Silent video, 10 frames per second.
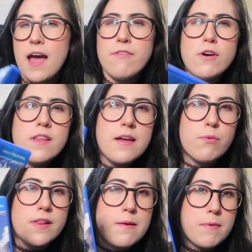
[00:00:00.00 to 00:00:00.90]
I've heard
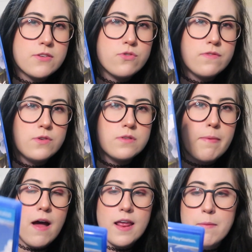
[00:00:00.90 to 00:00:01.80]
like really mixed reviews
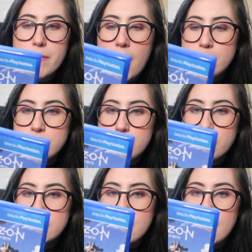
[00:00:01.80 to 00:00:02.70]
about it, but I'm
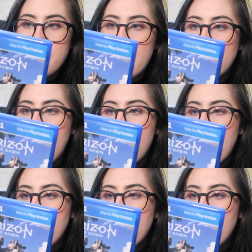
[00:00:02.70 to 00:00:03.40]
super excited about it.